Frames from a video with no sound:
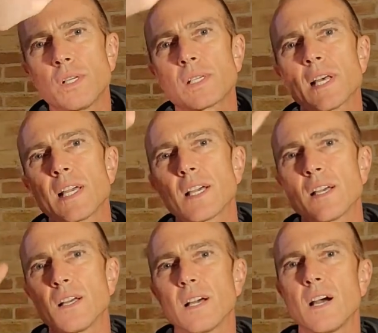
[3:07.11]
is like
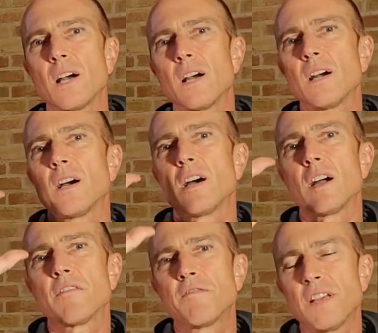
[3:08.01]

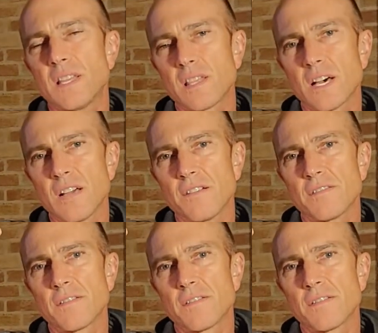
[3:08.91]
our faith life.